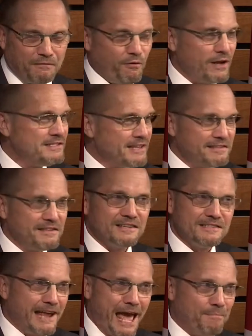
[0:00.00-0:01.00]
My friends, that
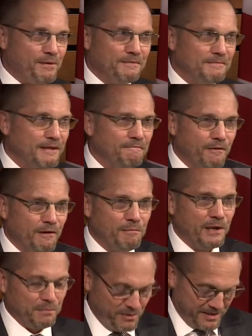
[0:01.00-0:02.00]
doesn't happen in very many